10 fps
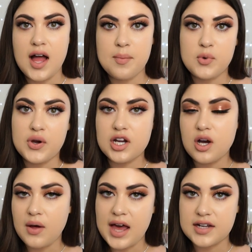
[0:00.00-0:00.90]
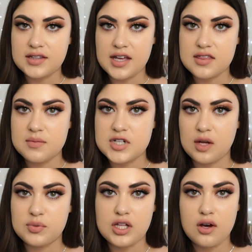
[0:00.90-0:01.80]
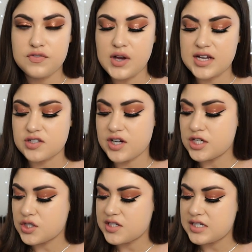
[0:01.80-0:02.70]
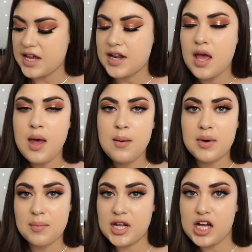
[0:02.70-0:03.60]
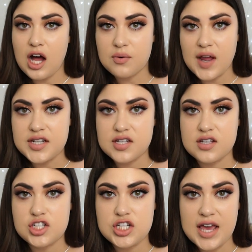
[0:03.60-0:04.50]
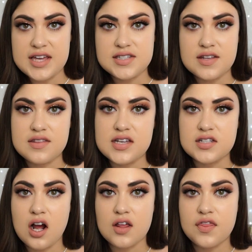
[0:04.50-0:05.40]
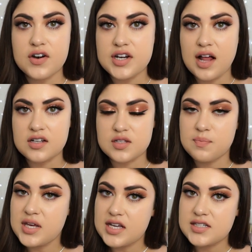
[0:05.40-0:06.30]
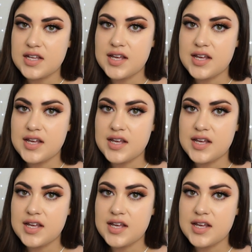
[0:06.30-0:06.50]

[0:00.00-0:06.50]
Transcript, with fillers: I'm going to go ahead and link them down below if you guys are interested, but I'm going to cut right to the chase. These are $30 a piece.